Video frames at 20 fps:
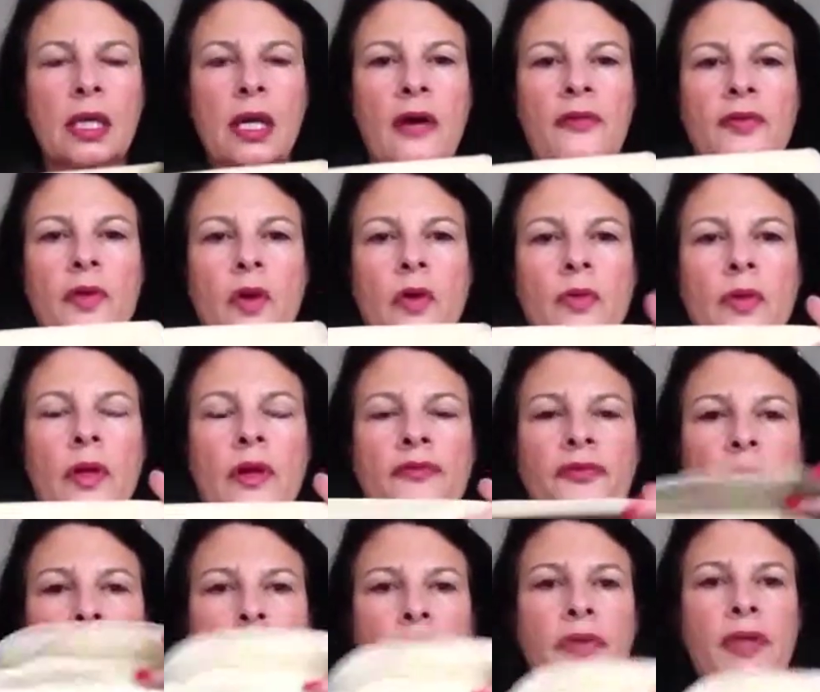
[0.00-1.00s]
I've got
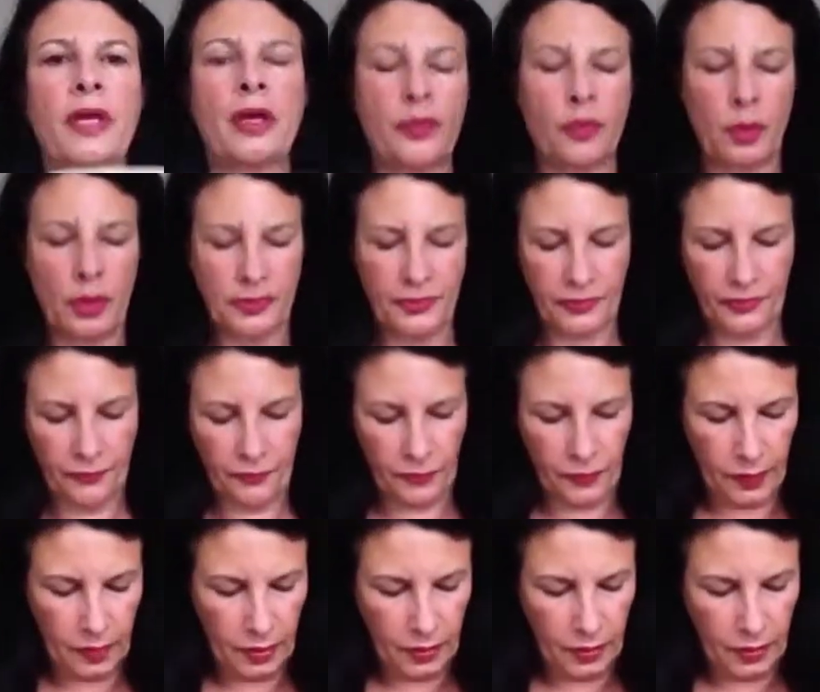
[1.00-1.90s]
the other ones that